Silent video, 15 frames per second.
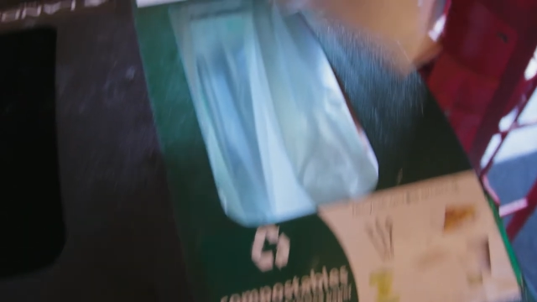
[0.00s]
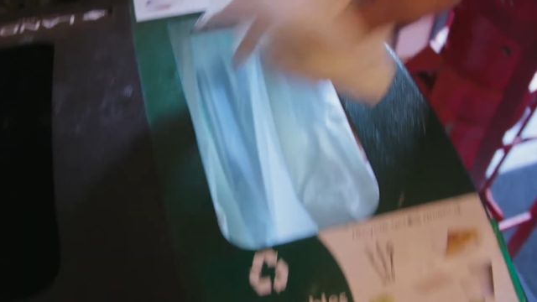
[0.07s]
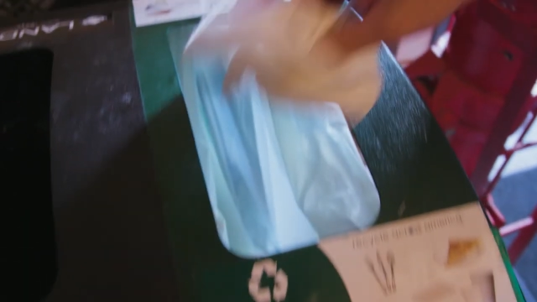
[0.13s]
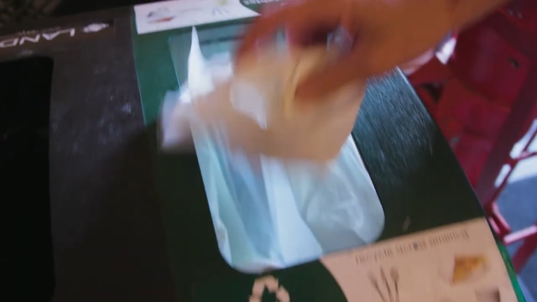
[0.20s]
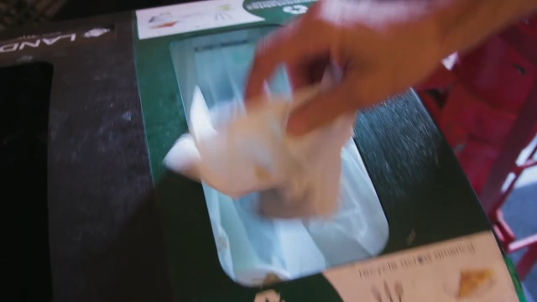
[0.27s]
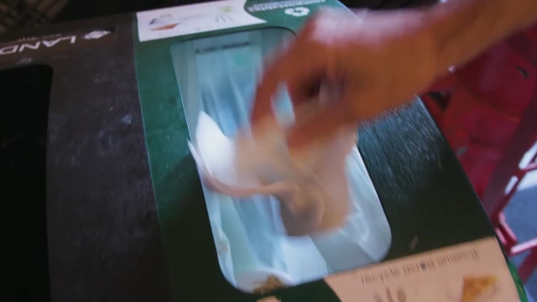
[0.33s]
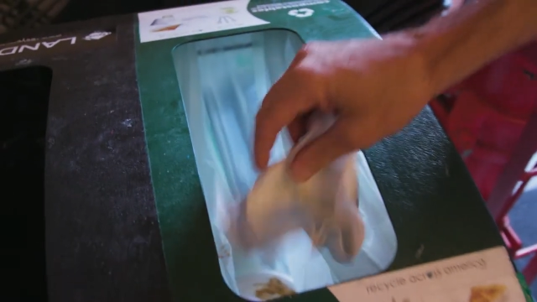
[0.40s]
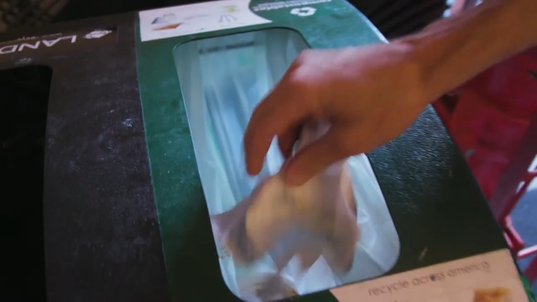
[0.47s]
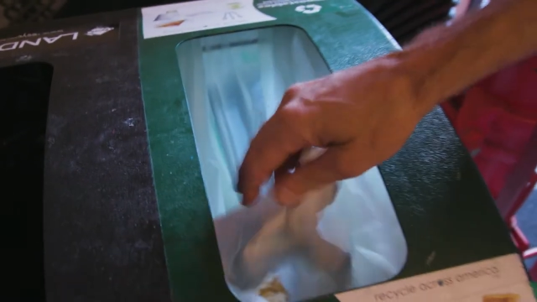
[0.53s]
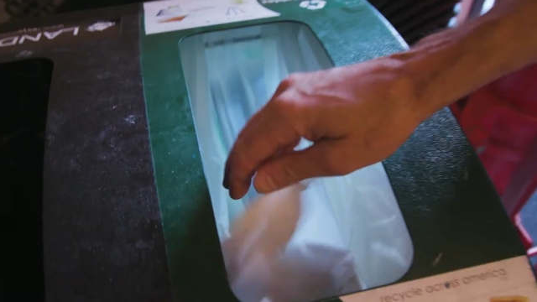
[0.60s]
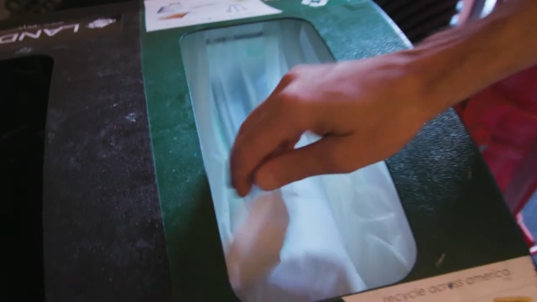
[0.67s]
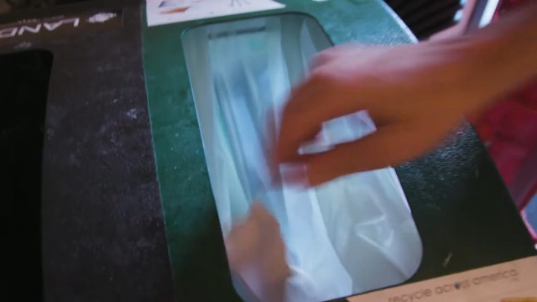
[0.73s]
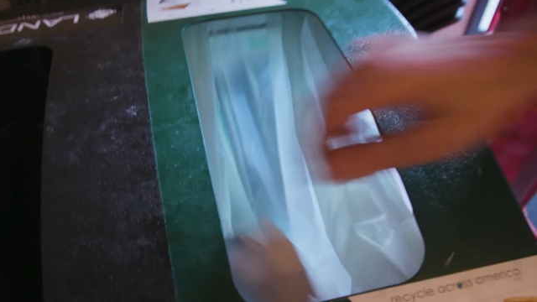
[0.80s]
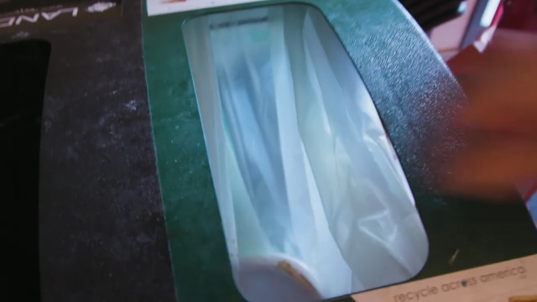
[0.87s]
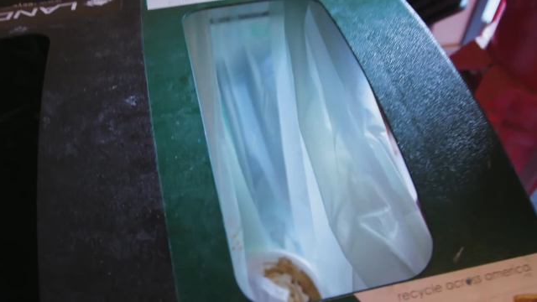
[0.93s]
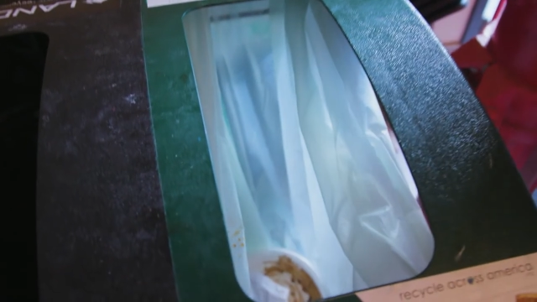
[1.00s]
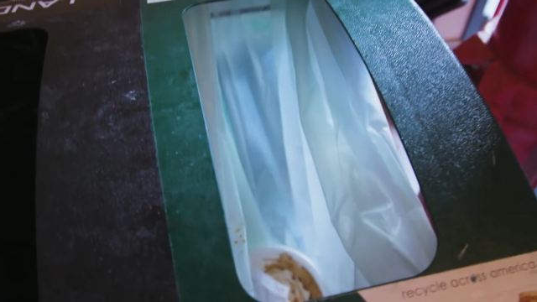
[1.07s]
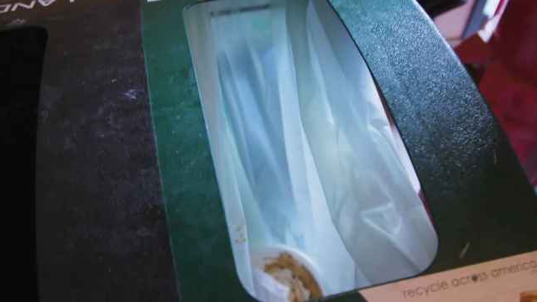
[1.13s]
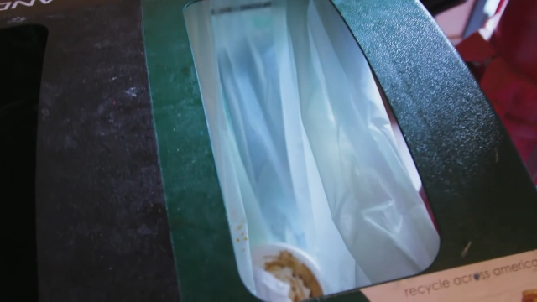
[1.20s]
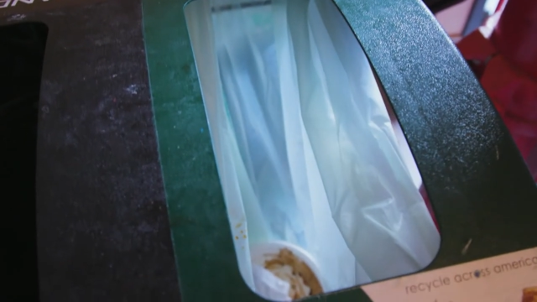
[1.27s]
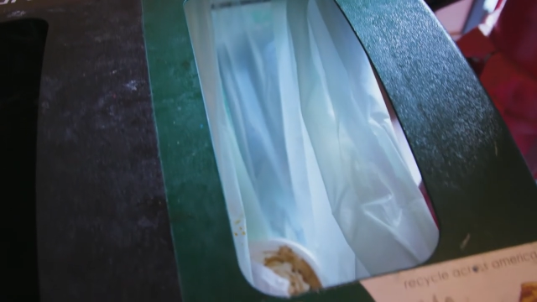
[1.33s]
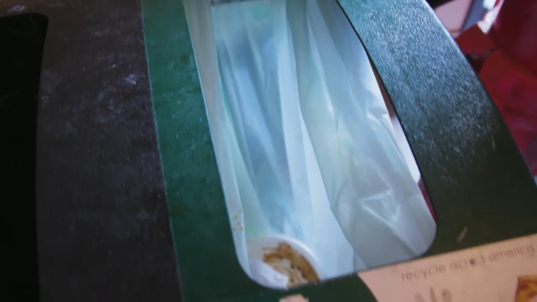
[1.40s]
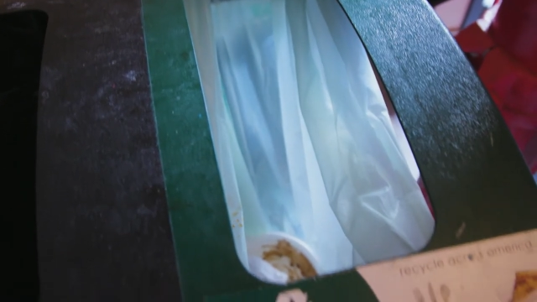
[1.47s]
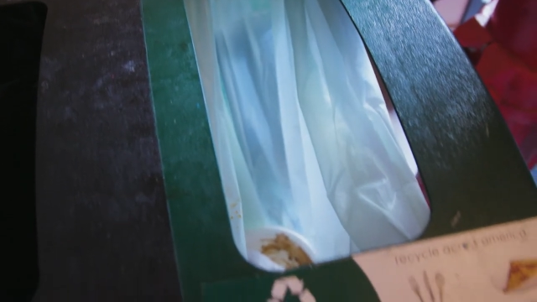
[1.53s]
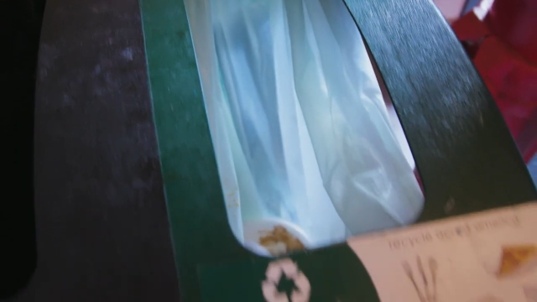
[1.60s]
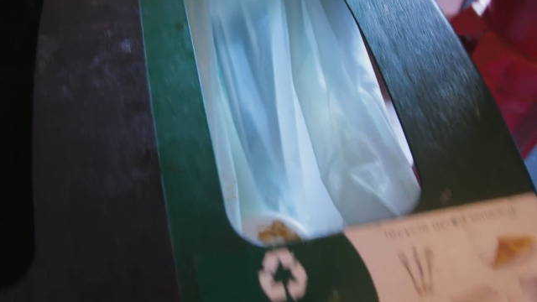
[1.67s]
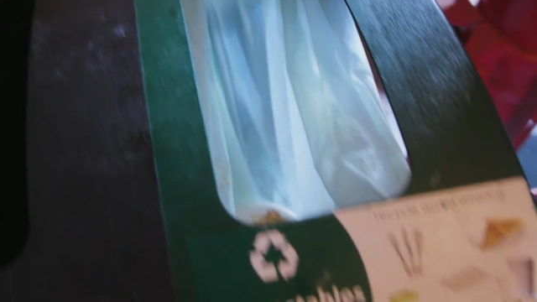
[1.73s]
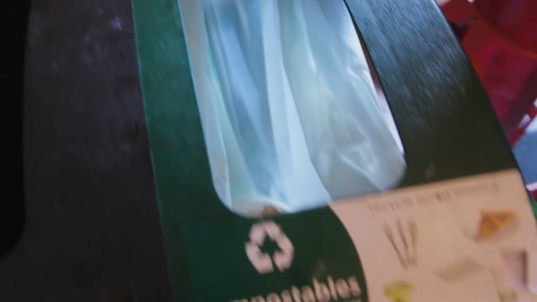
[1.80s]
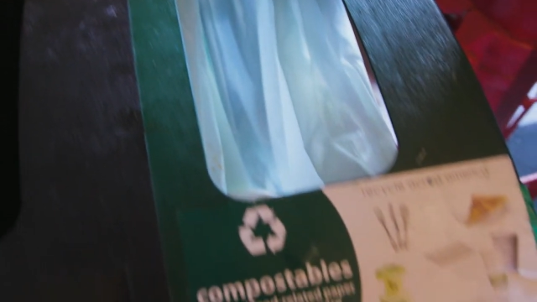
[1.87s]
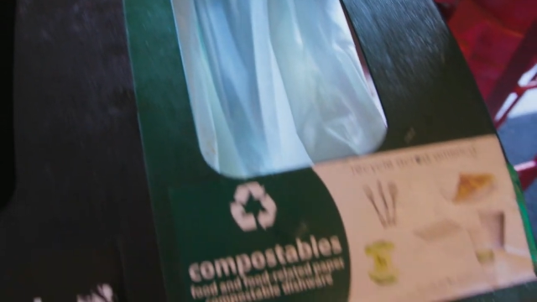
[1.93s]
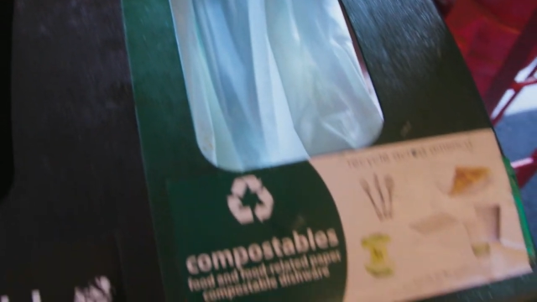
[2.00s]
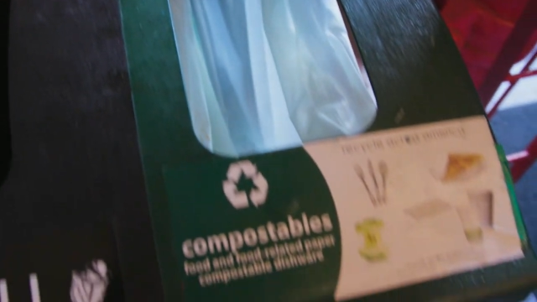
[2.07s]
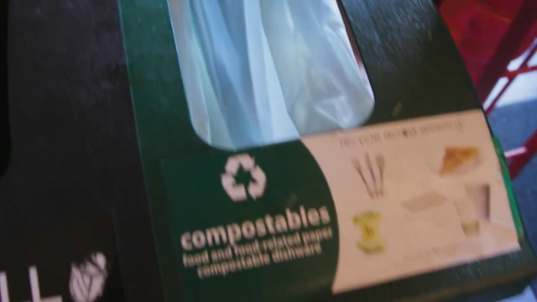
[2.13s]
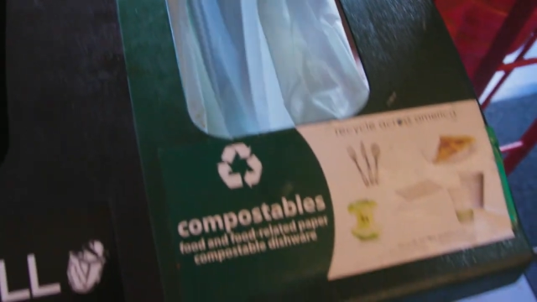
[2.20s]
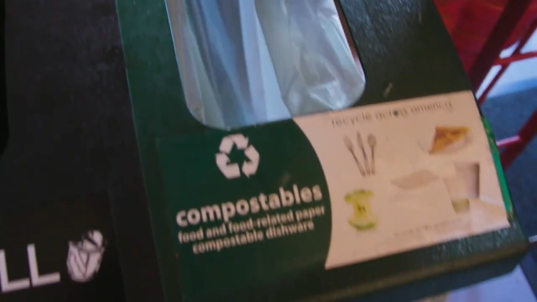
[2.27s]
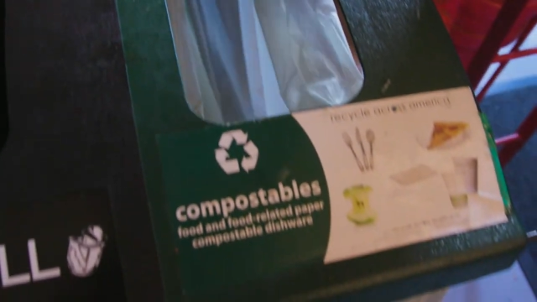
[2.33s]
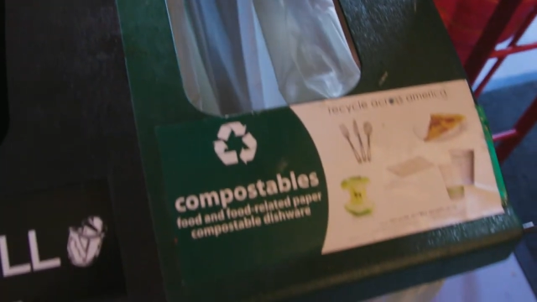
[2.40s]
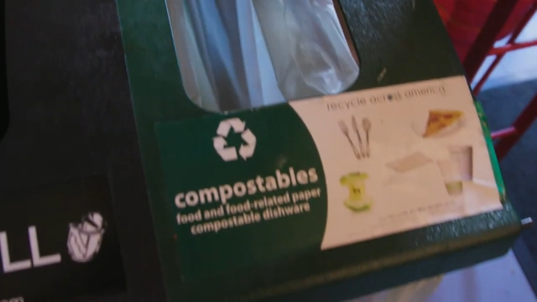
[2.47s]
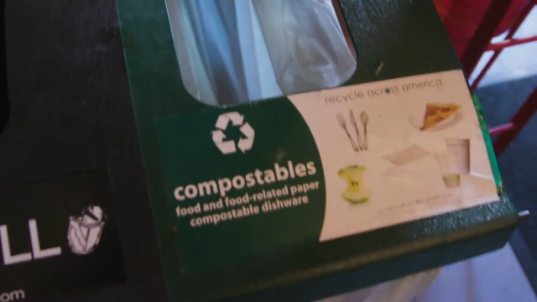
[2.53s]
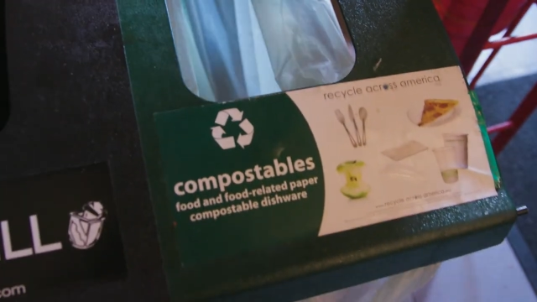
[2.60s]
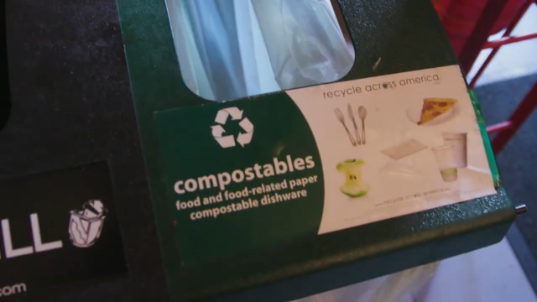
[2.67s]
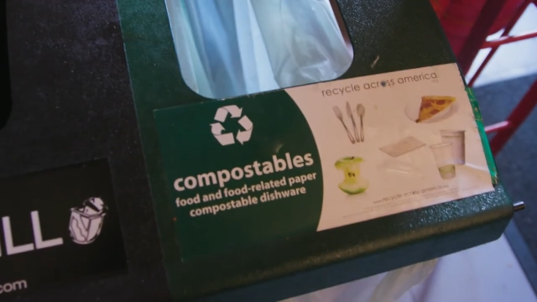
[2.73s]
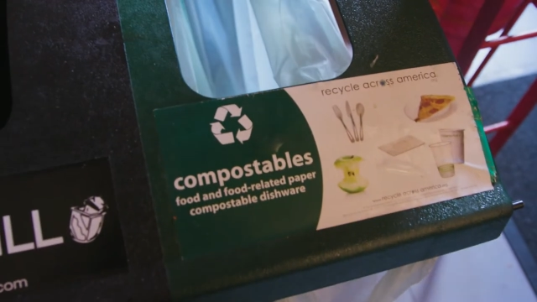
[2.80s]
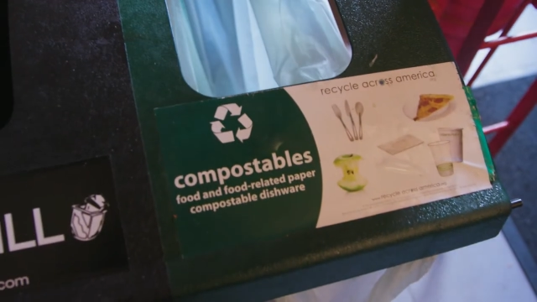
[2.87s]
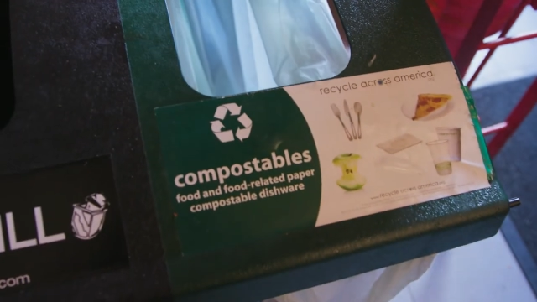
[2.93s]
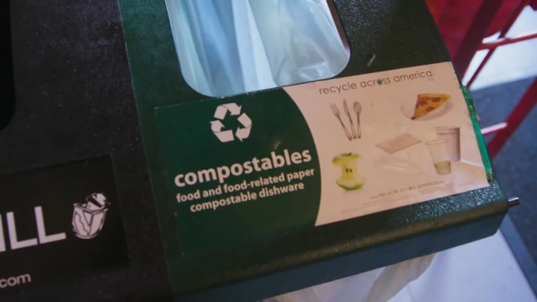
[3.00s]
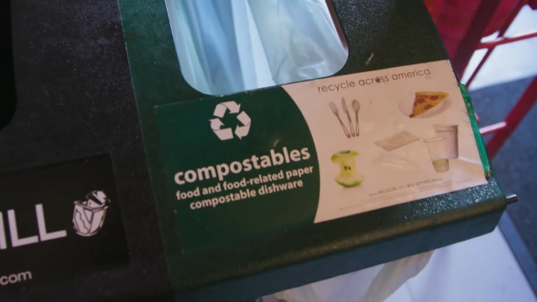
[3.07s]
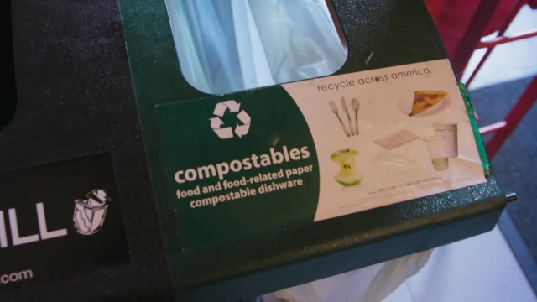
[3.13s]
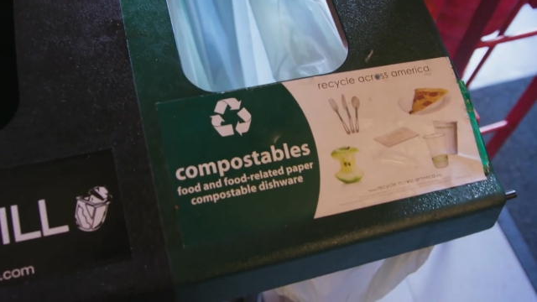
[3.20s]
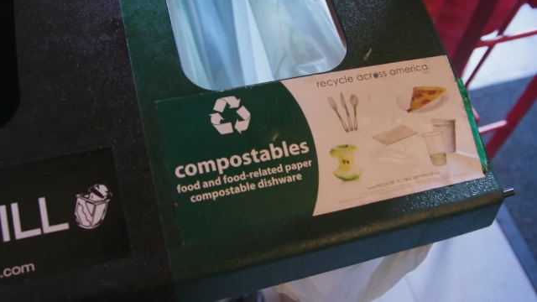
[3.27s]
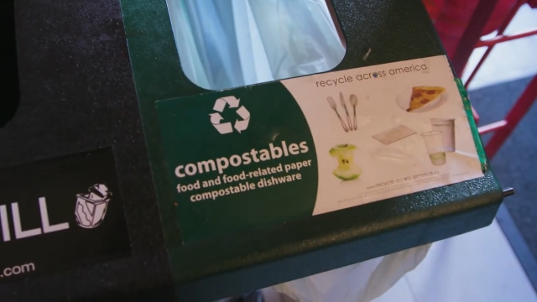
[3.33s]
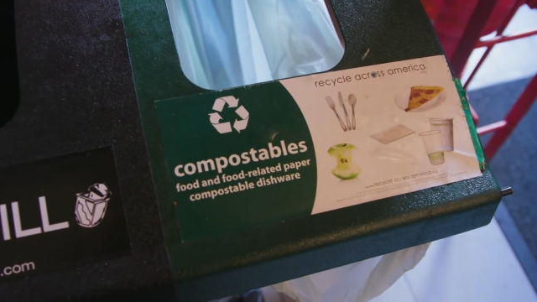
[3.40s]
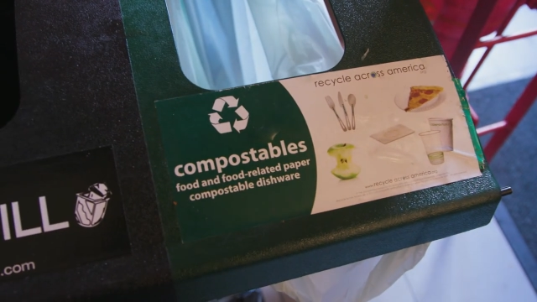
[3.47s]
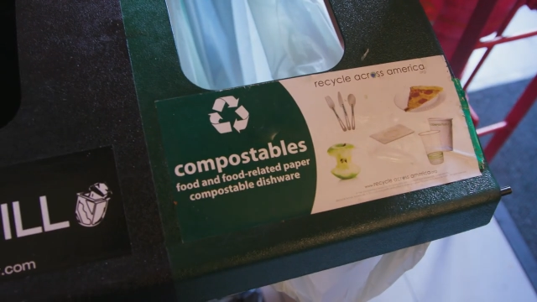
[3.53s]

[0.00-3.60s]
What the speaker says: No face is visible, so there are no lips to read.